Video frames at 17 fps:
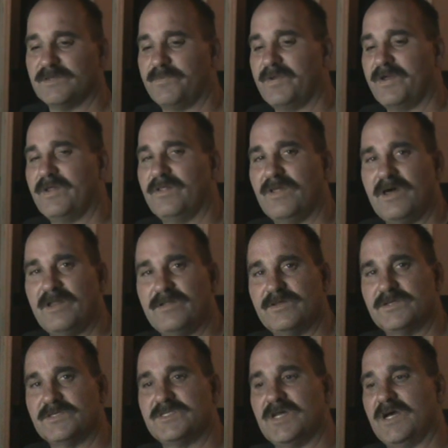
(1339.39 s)
I paint a lot of
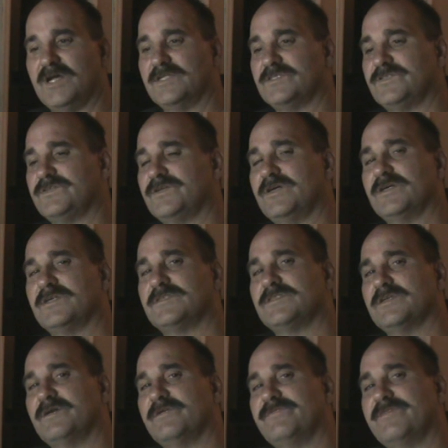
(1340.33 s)
those Dodge trucks,
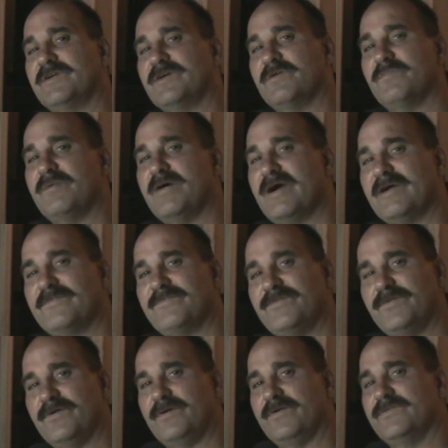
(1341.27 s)
so if you go back
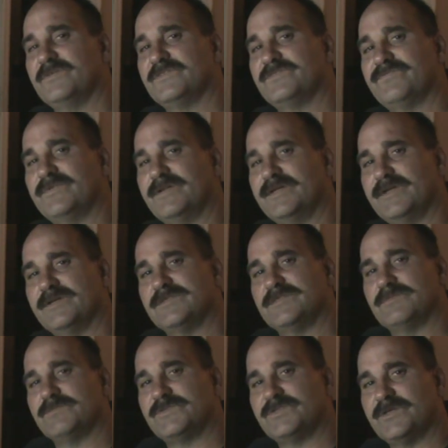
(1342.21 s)
through all those videos,
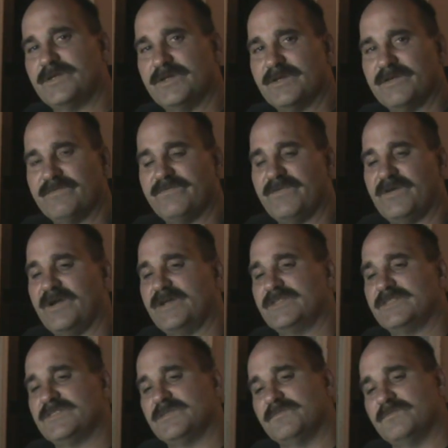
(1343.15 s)
I'm sure you can
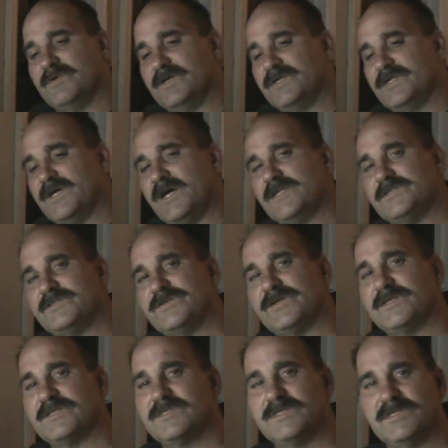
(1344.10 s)
find some uh, Dodge
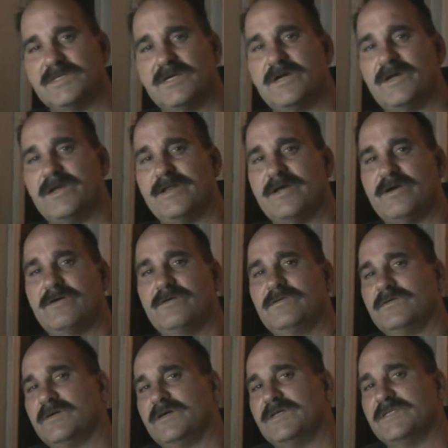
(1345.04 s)
trucks in there, you know,
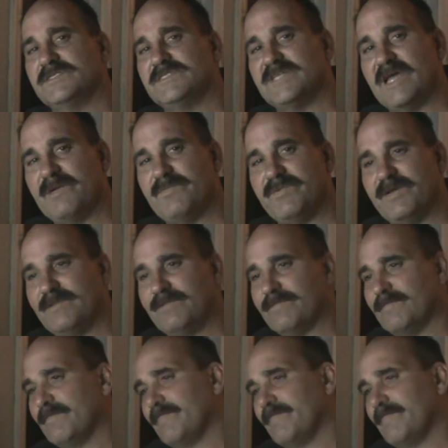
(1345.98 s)
on the taping.